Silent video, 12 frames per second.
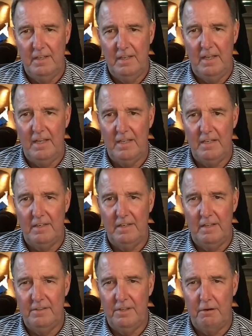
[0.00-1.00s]

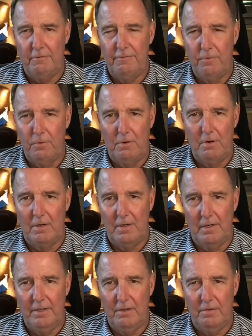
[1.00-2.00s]
And therefore,
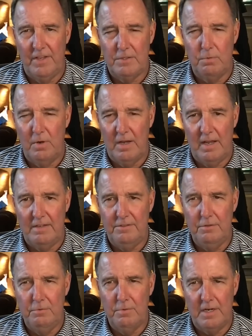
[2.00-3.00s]
that's why I
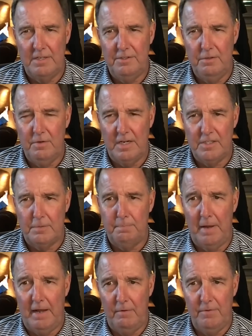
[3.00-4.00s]
do what I do. And I
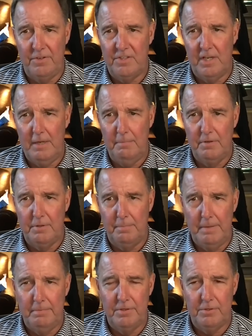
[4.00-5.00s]
just pound the table to
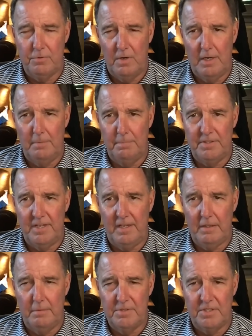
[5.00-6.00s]
people to try to
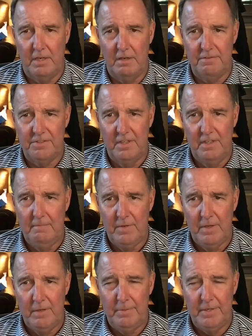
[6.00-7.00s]
protect themselves,
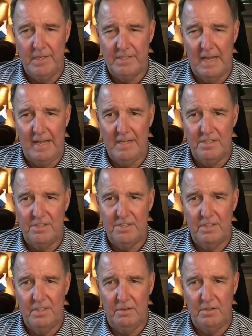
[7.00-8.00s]
because I can
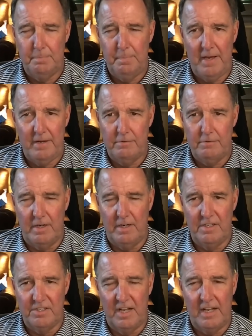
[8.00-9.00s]
just, it's pattern
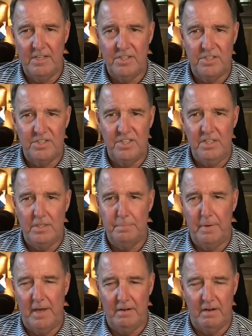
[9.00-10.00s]
recognition. I can just see this
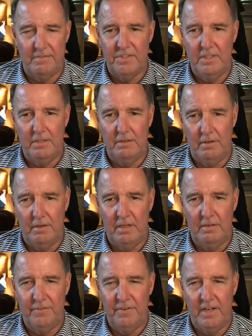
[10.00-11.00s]
pattern. I've seen it
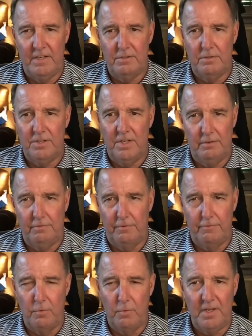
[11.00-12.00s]
in financial things for
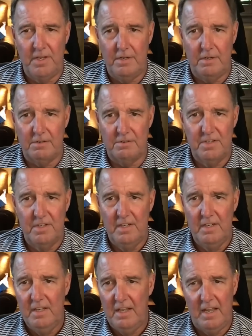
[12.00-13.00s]
40 years.
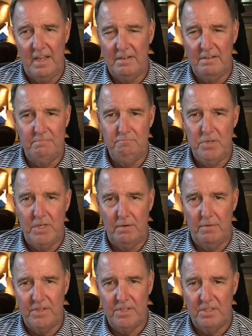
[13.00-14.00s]
And,
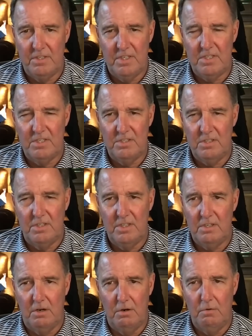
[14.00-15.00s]
this is going to
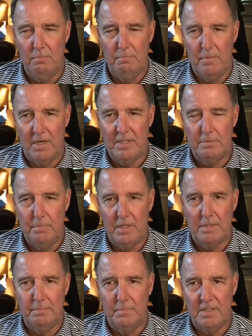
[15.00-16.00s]
go much,
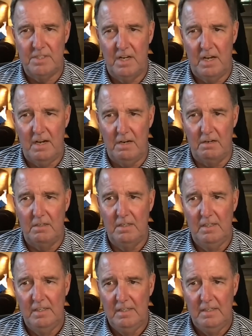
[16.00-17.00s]
much, much higher.
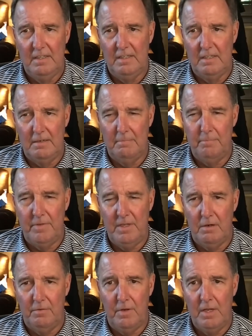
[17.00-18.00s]

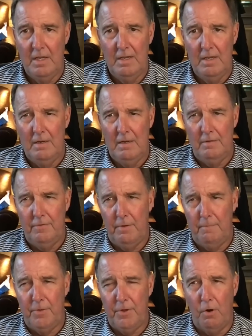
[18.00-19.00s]

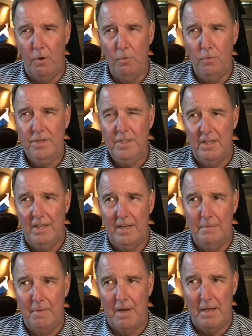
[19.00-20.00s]
The only thing,
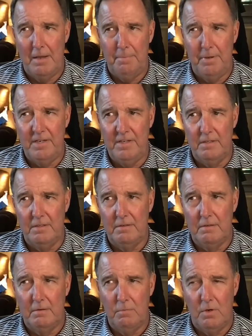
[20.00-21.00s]
in my opinion,
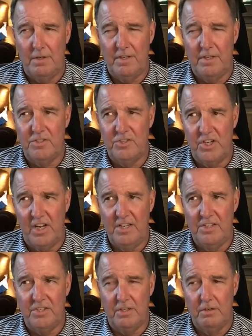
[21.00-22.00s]
Walker, that could
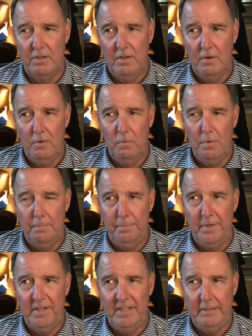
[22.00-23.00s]
change it would
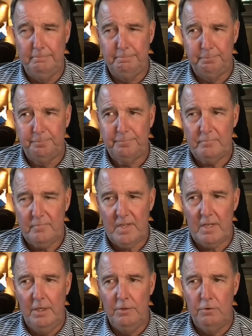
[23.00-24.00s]
be
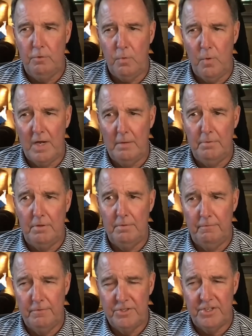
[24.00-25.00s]

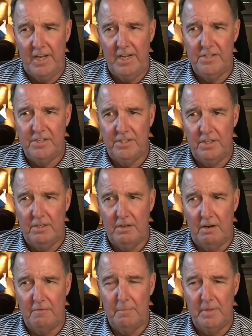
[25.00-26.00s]
incredible change at the
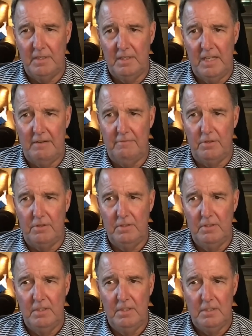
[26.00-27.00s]
government level
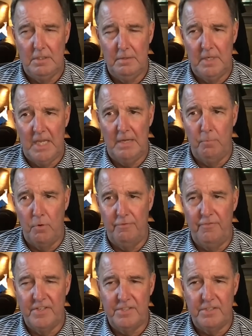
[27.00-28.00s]
to get more
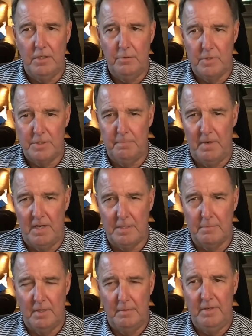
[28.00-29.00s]
fiscally responsible.